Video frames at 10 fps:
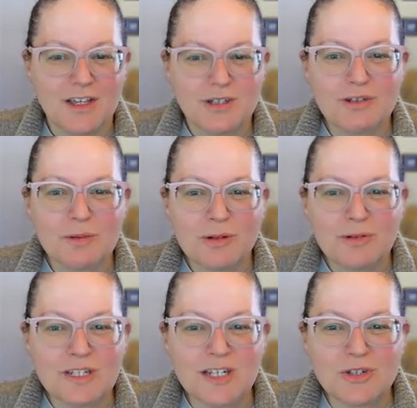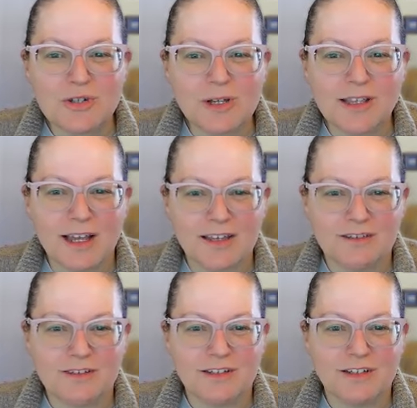You're supposed to enjoy
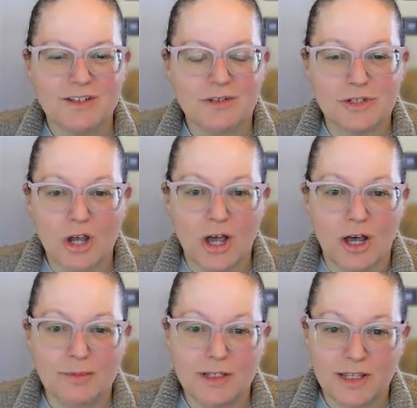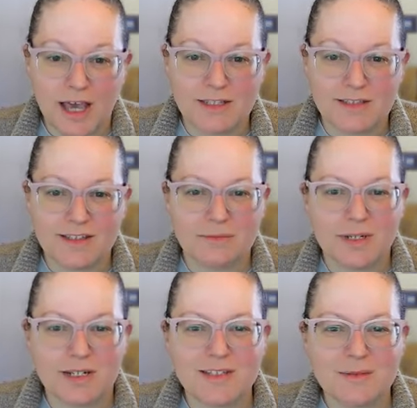life. Your job, yes,
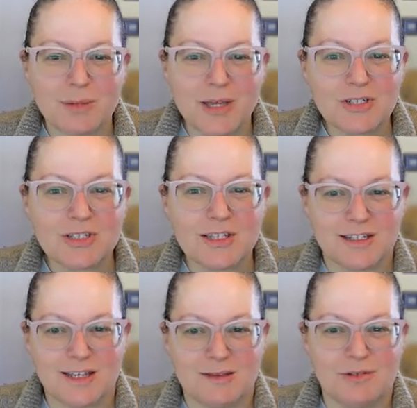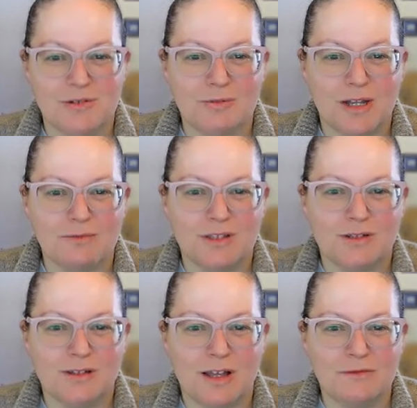but especially the time you spend with your
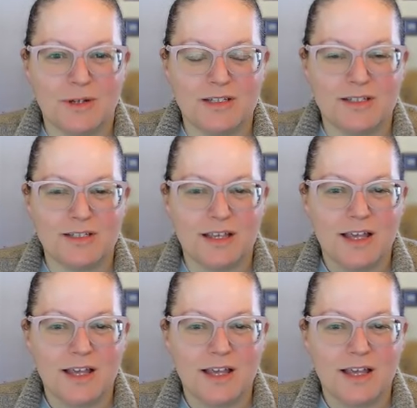loved ones.